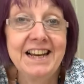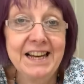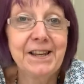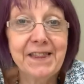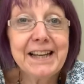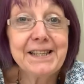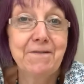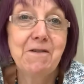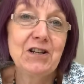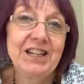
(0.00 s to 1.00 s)
So thanks for
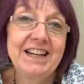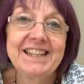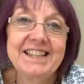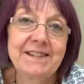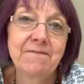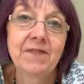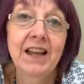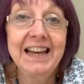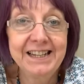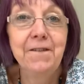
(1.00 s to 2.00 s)
watching us.
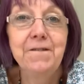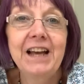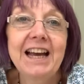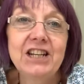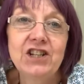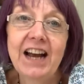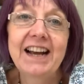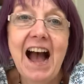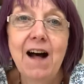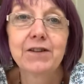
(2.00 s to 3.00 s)
Don't forget to
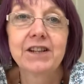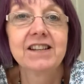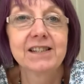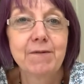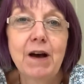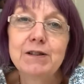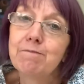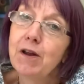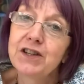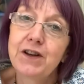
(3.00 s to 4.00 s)
check out some of those
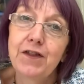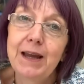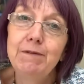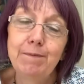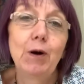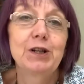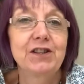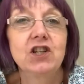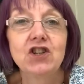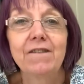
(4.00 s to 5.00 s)
monster themed books
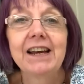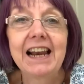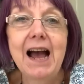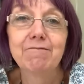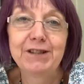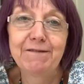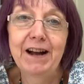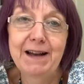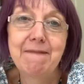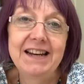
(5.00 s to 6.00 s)
that Sheffield Libraries are
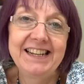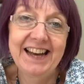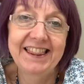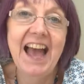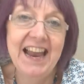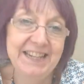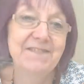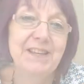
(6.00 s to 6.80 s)
recommending at the end of